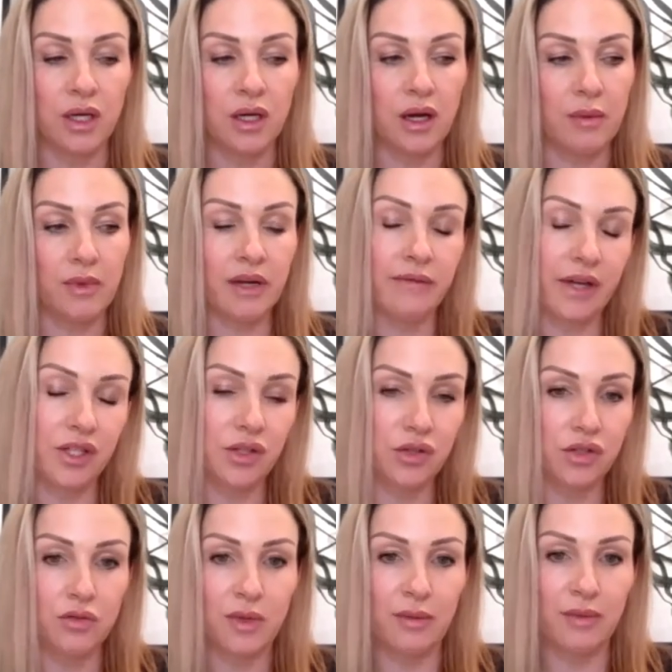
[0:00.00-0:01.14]

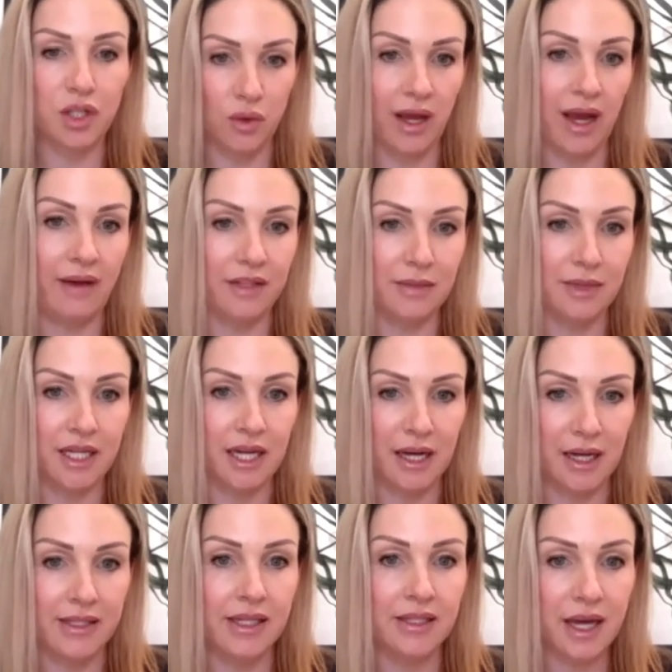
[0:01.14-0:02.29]
investors who maybe don't have as many
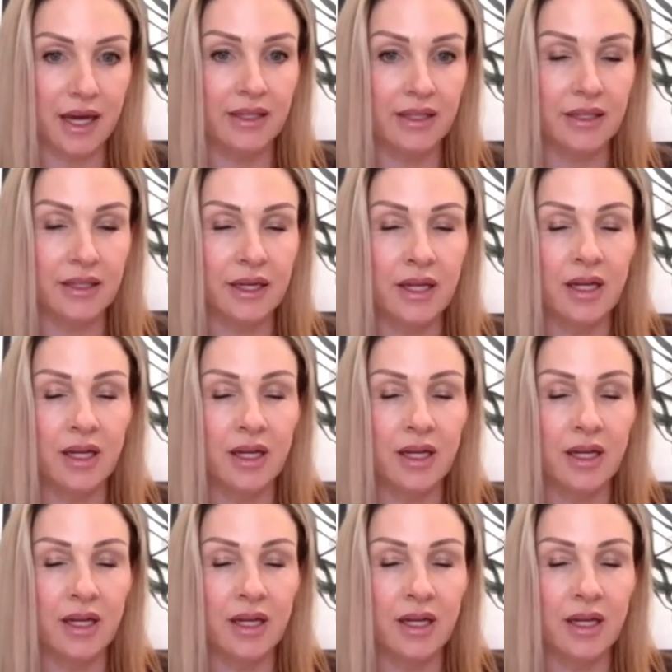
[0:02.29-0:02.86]
assets yet.